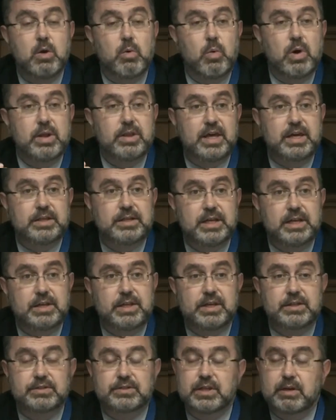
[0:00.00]
When they did
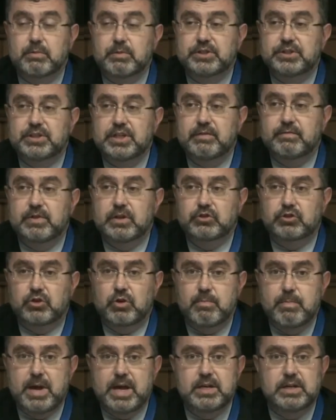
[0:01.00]
this, they received a
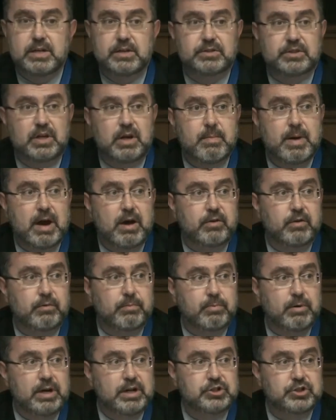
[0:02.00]
tremendous amount
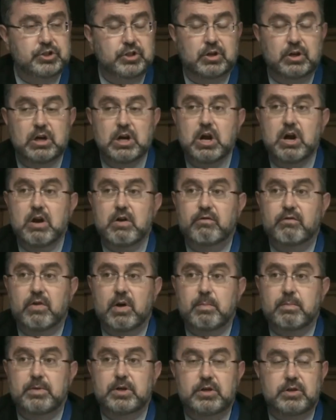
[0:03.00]
of pressure
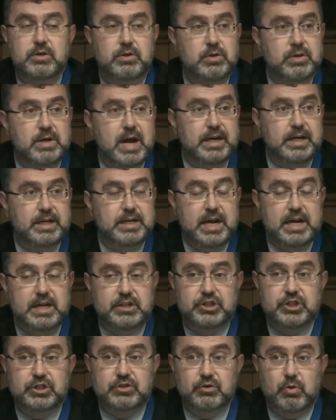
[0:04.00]
from United
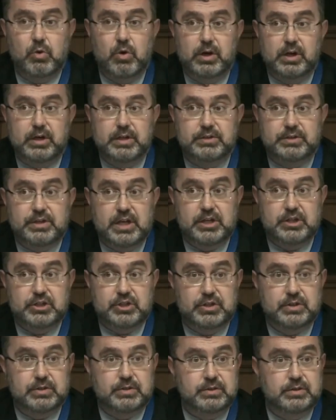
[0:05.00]
Nations
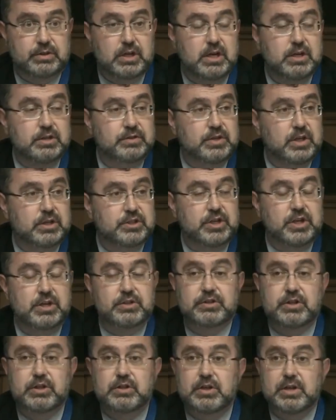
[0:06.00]
organizations, such
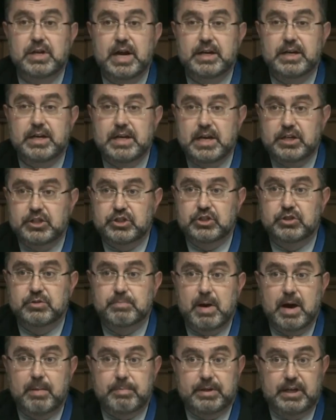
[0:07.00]
as the United Nations
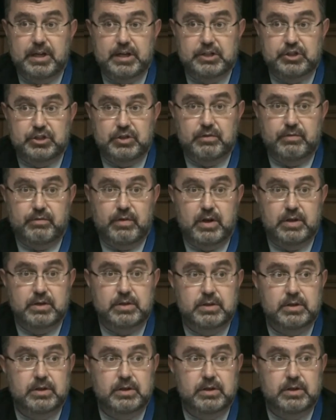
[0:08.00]
Population Fund,